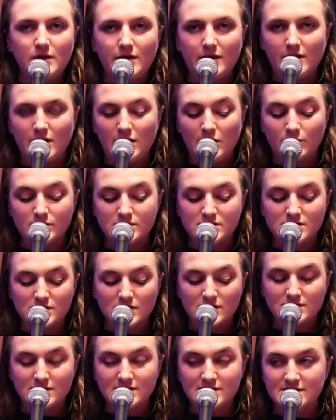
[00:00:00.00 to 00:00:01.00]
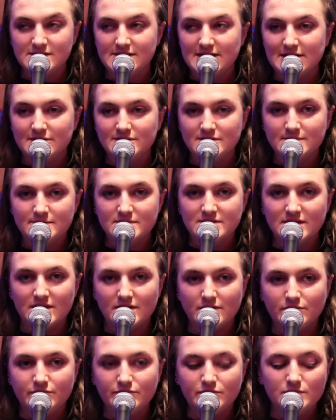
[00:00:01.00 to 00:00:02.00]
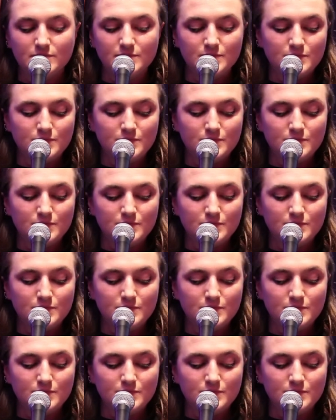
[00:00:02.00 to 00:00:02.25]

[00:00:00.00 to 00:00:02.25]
He was starting to doubt himself.